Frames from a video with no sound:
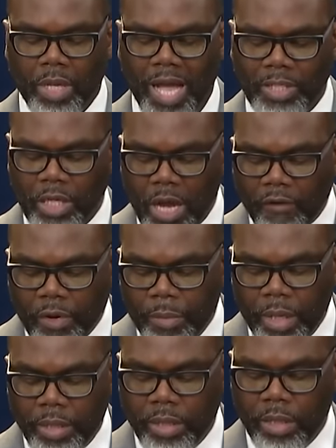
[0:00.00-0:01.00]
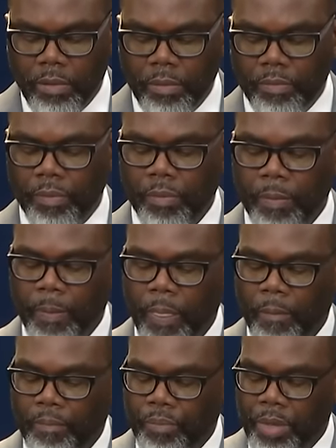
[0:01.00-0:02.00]
As a government,
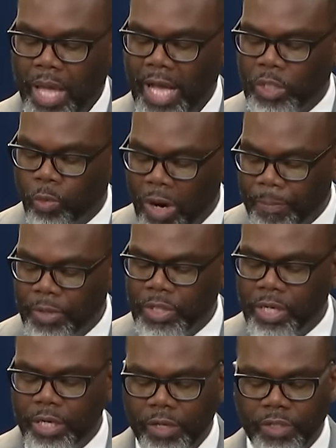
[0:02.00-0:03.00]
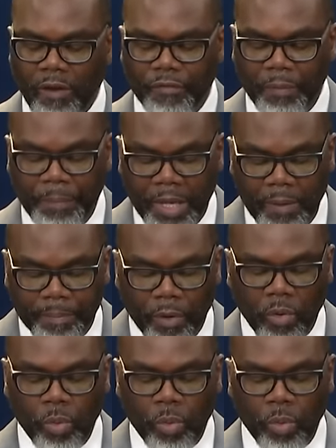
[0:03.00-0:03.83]
as representatives of the people,